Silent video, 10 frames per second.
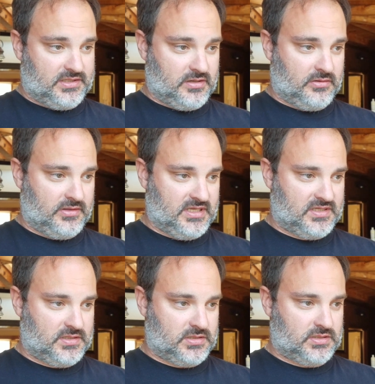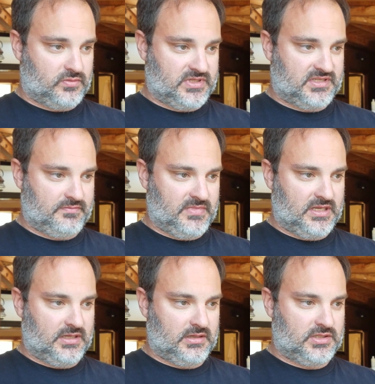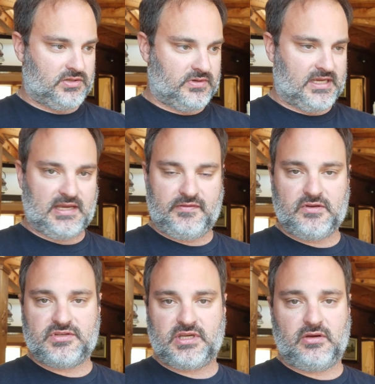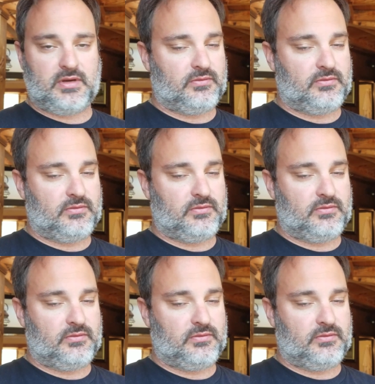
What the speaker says: So this was submitted 2.5 years ago.